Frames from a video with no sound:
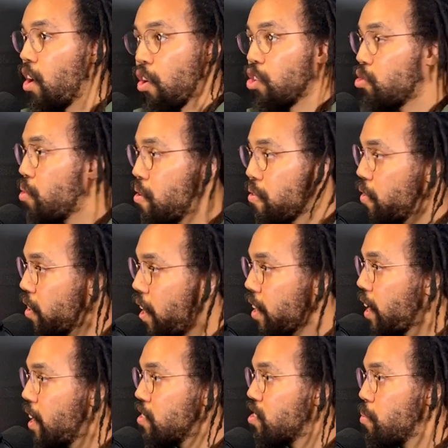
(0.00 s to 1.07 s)
I've got to do everything I
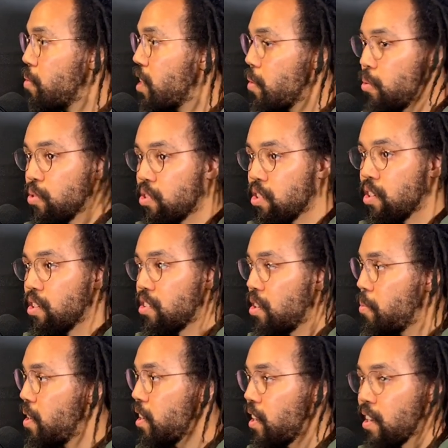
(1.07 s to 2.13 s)
can to be able to
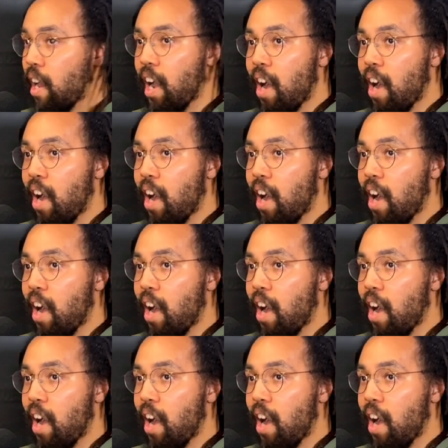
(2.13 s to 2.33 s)
make it.